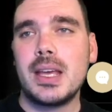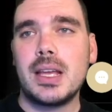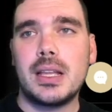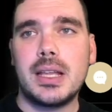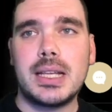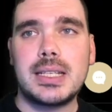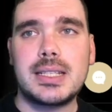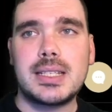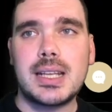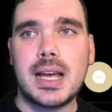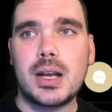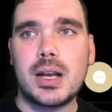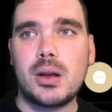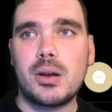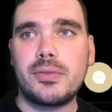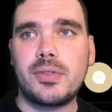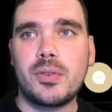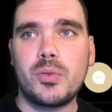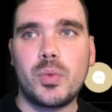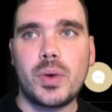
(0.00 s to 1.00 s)
Let's start
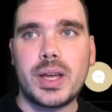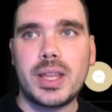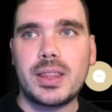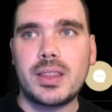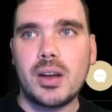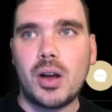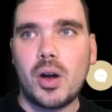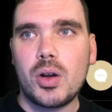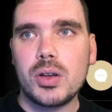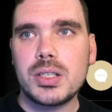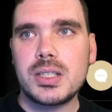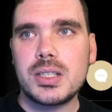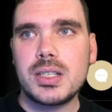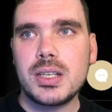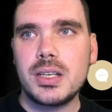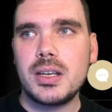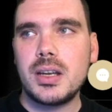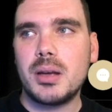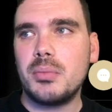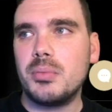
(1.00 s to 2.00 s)
off with
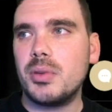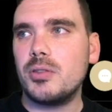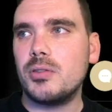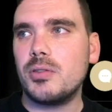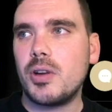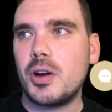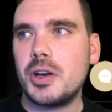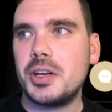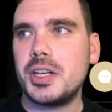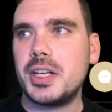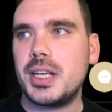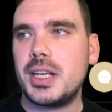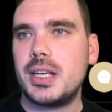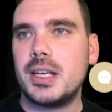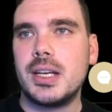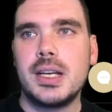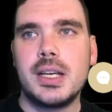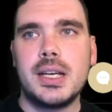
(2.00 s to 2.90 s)
Austin Maroney.